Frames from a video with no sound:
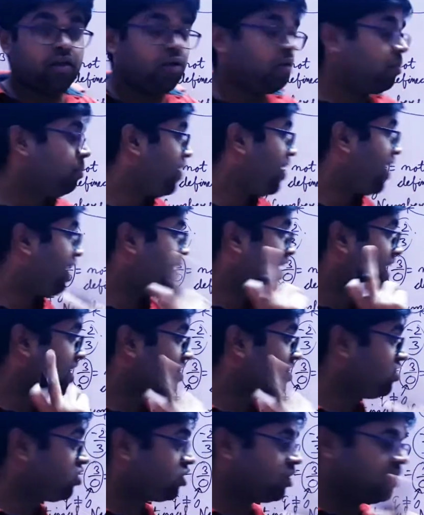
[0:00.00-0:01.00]
pay
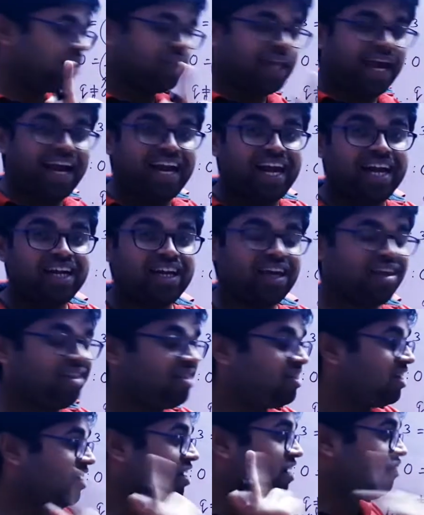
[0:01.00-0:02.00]
attention that in
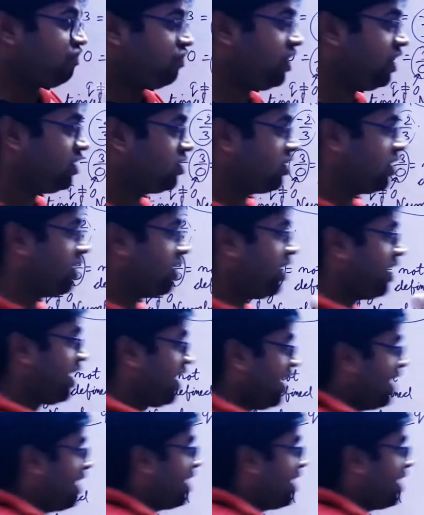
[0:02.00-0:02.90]
the definition, again